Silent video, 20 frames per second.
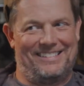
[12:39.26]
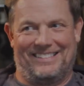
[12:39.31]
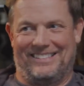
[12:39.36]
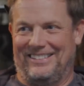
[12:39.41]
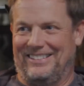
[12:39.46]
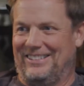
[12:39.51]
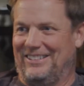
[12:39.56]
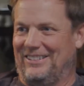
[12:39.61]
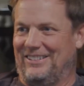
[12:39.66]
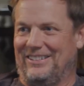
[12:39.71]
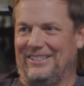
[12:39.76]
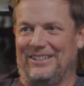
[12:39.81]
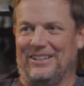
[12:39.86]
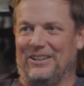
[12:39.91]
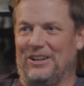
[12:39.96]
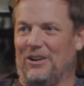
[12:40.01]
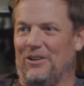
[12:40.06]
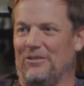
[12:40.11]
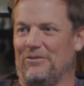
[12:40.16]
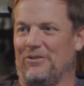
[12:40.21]
getting
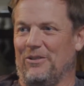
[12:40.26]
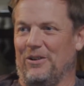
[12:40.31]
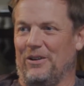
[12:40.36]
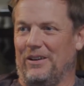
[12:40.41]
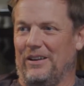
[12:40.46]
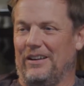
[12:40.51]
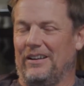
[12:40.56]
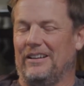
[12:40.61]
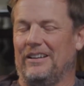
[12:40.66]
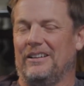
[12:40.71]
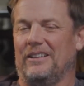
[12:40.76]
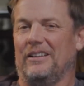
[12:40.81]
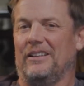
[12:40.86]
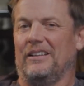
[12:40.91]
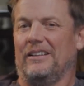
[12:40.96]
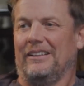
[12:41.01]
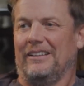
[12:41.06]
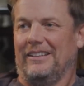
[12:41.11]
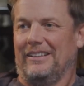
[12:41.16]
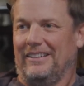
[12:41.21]
talent from anywhere.
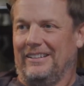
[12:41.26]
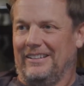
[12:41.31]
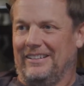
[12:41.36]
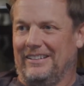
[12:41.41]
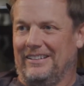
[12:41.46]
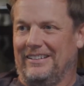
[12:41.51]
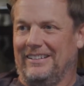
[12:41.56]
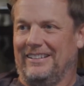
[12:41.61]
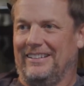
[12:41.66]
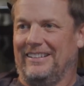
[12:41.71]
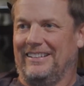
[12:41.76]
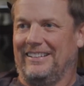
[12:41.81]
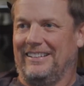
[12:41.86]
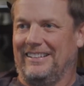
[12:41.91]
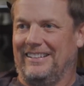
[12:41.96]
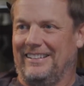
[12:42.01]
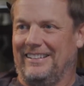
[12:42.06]
We're hiring a bunch of mobile